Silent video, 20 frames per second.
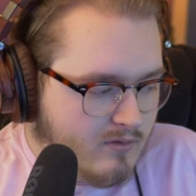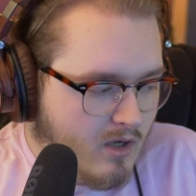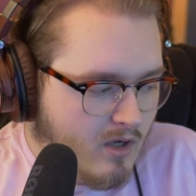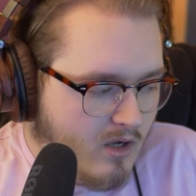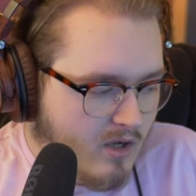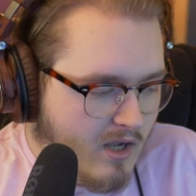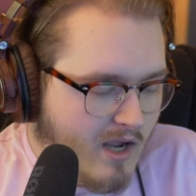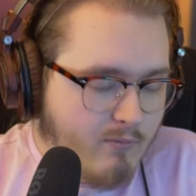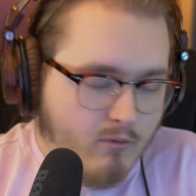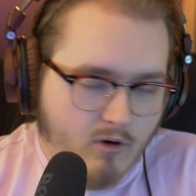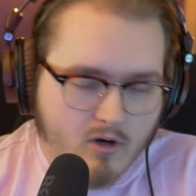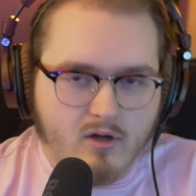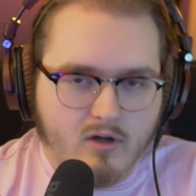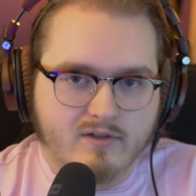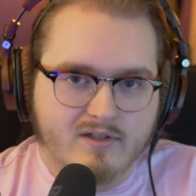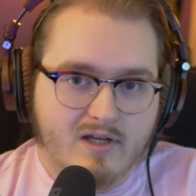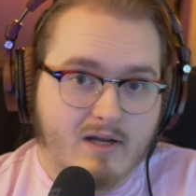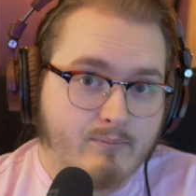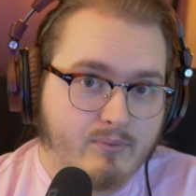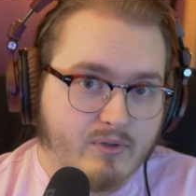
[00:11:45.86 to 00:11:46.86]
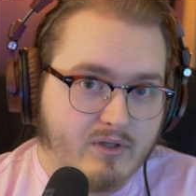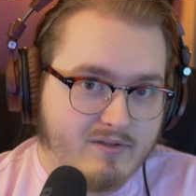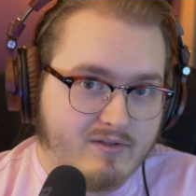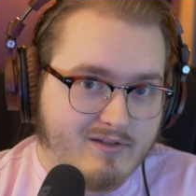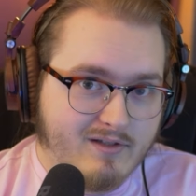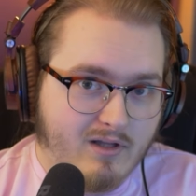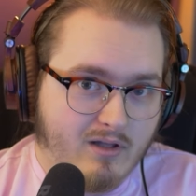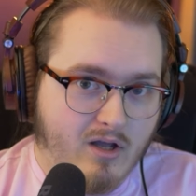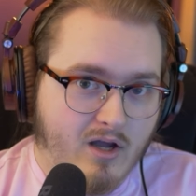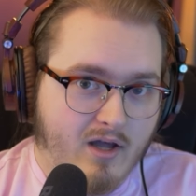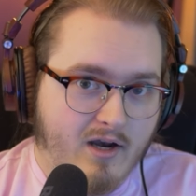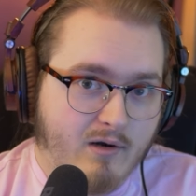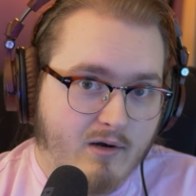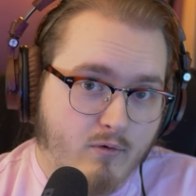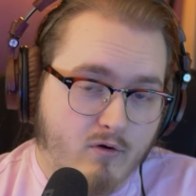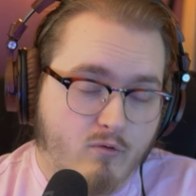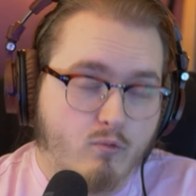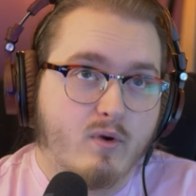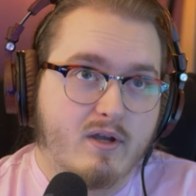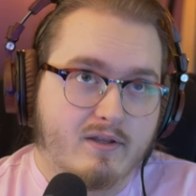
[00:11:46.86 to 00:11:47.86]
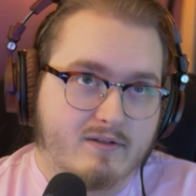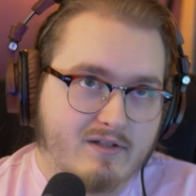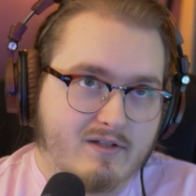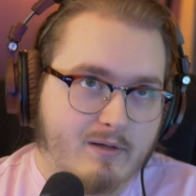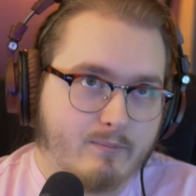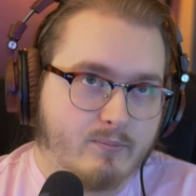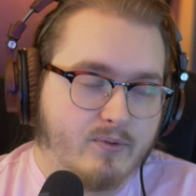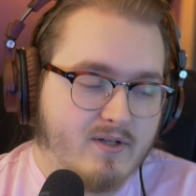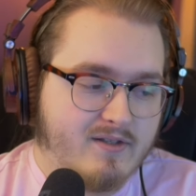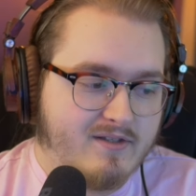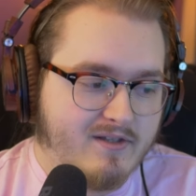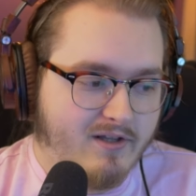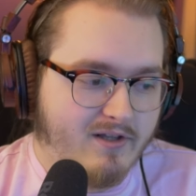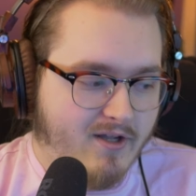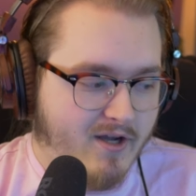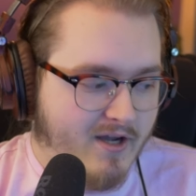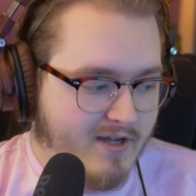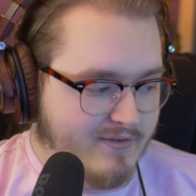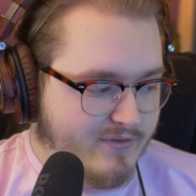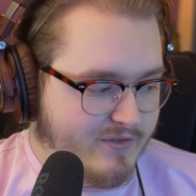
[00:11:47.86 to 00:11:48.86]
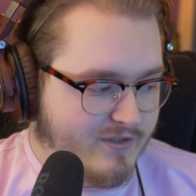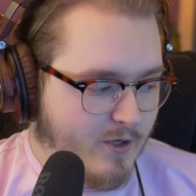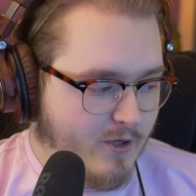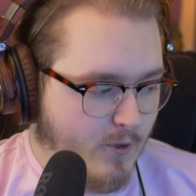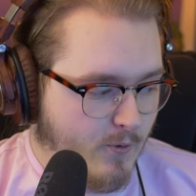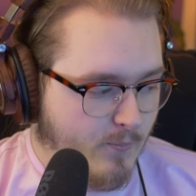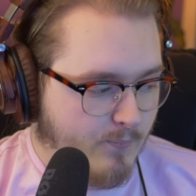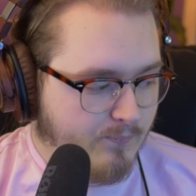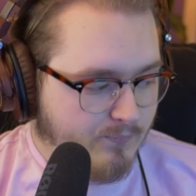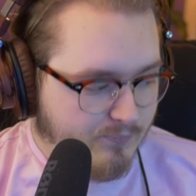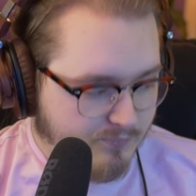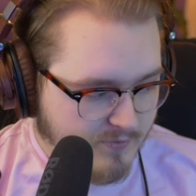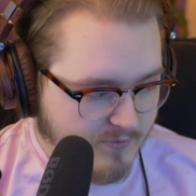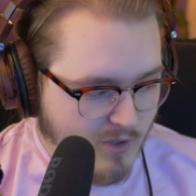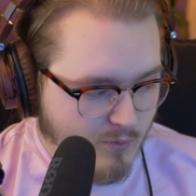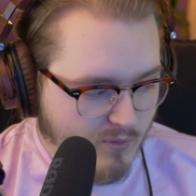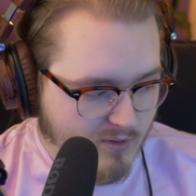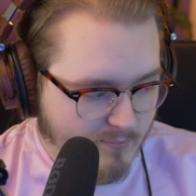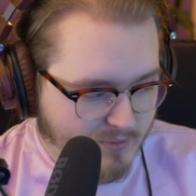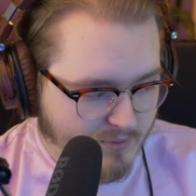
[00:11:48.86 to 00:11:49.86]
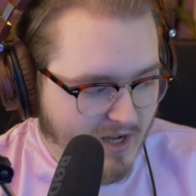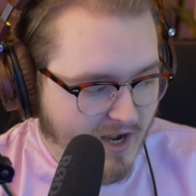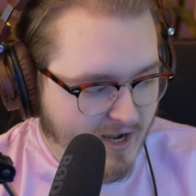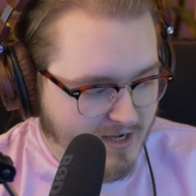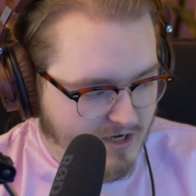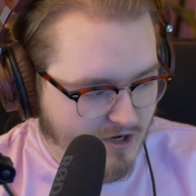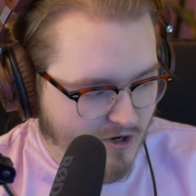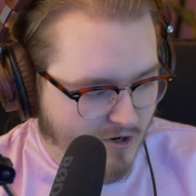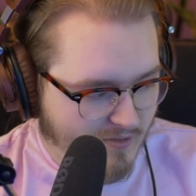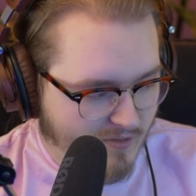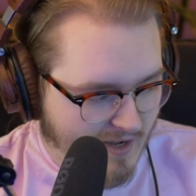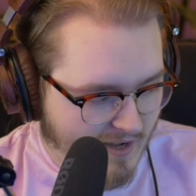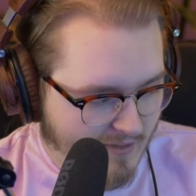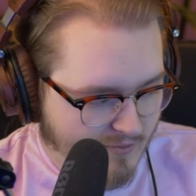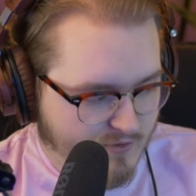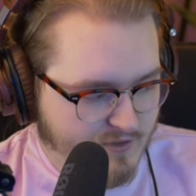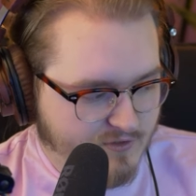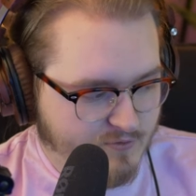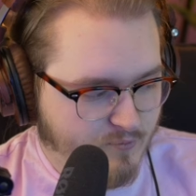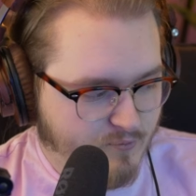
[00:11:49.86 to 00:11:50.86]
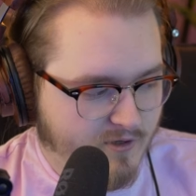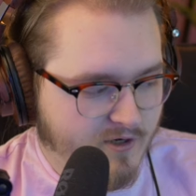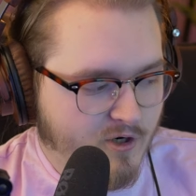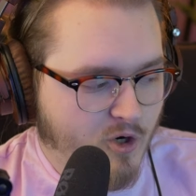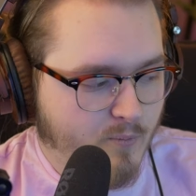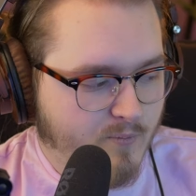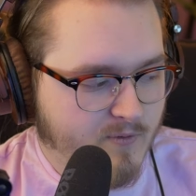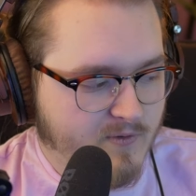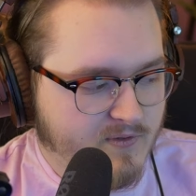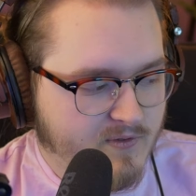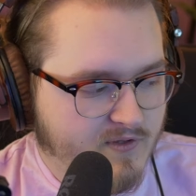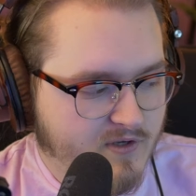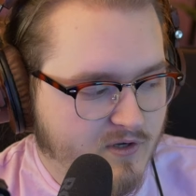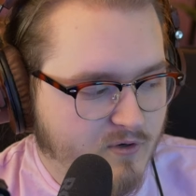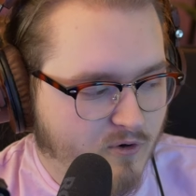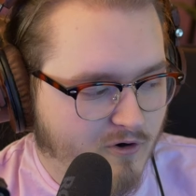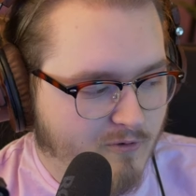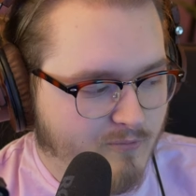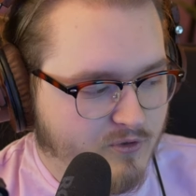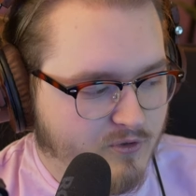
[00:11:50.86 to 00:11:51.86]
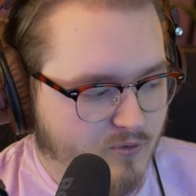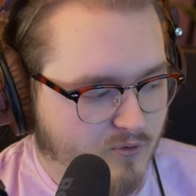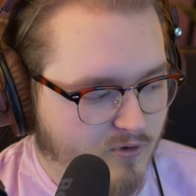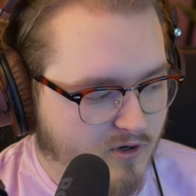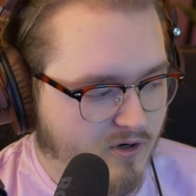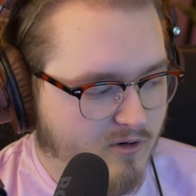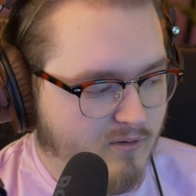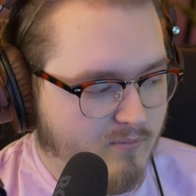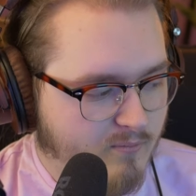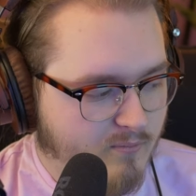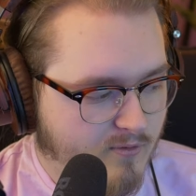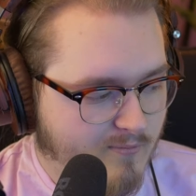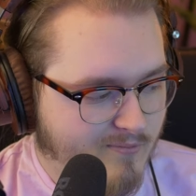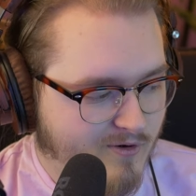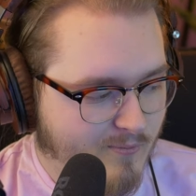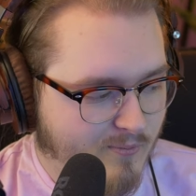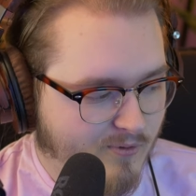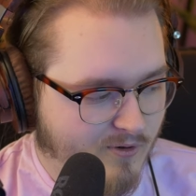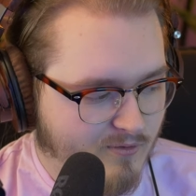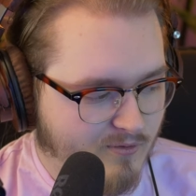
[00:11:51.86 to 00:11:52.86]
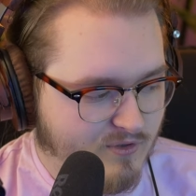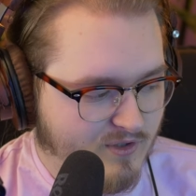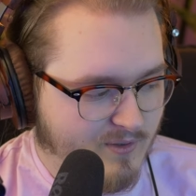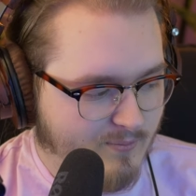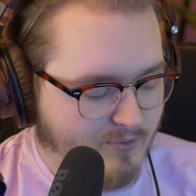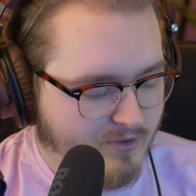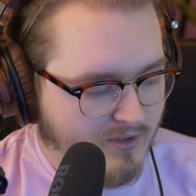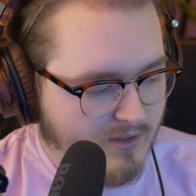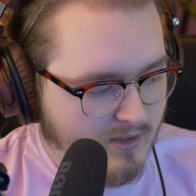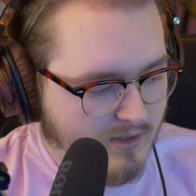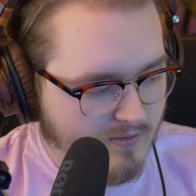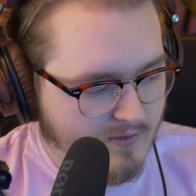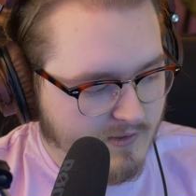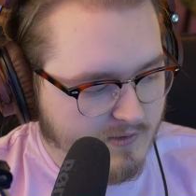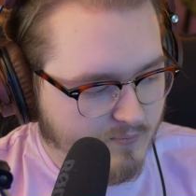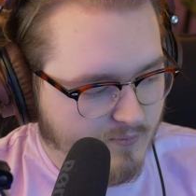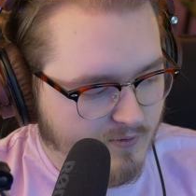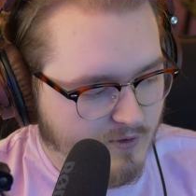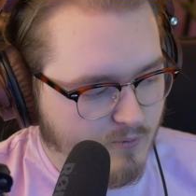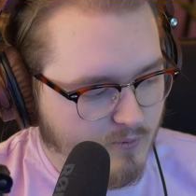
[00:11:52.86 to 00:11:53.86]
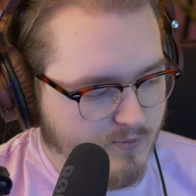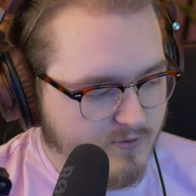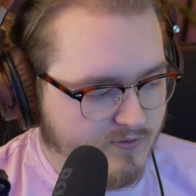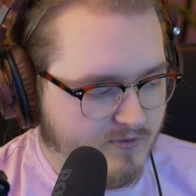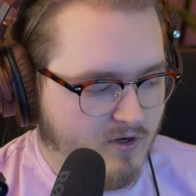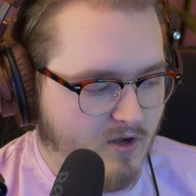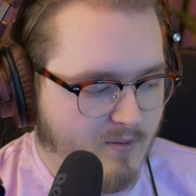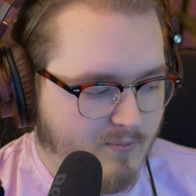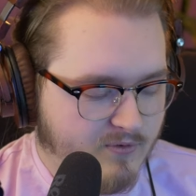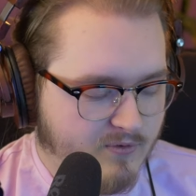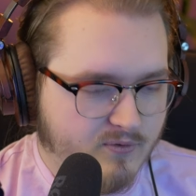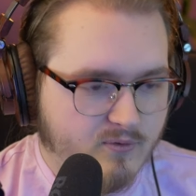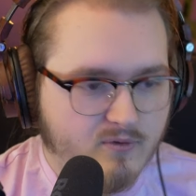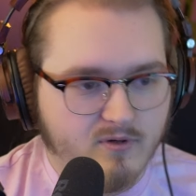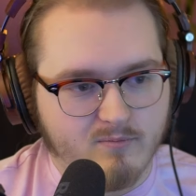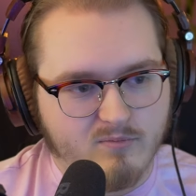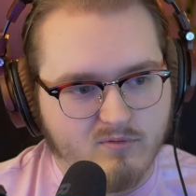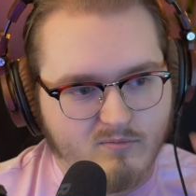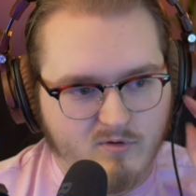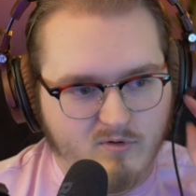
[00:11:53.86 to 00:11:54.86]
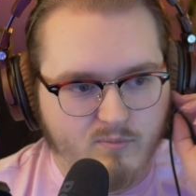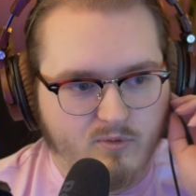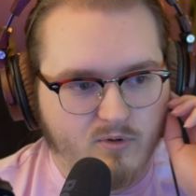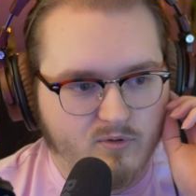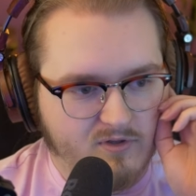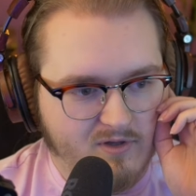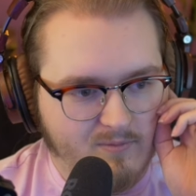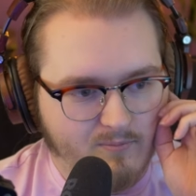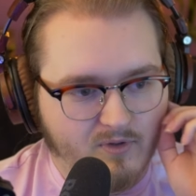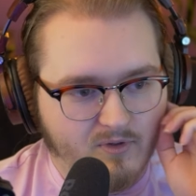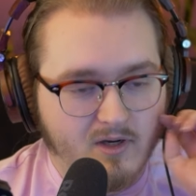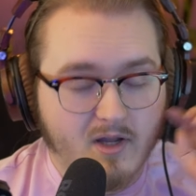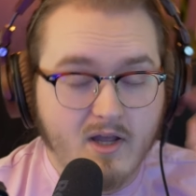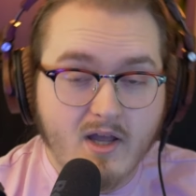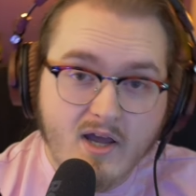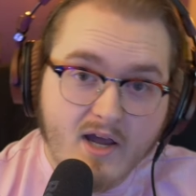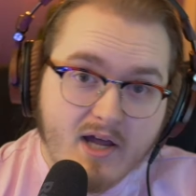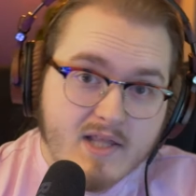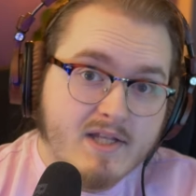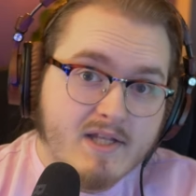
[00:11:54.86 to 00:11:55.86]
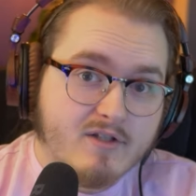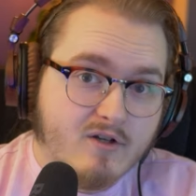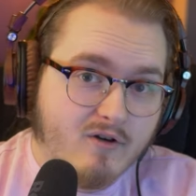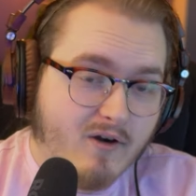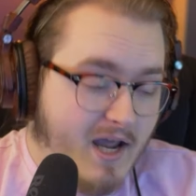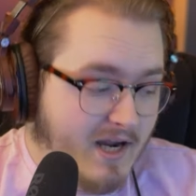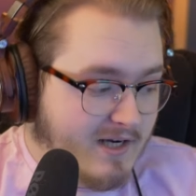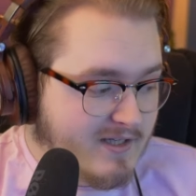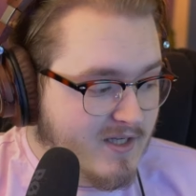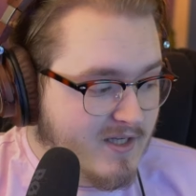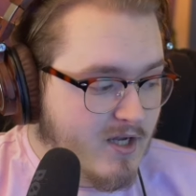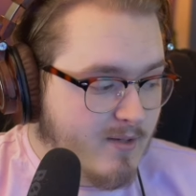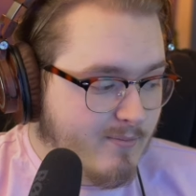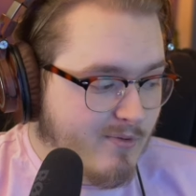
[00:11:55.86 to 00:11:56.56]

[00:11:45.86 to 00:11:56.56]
Uh, I work on templates a lot. I work with templates a lot. So... it would imply here that this one opens the Auram's Corner Premiere Pro template, and this one opens the ComicStorian Premiere Pro template. And that's correct.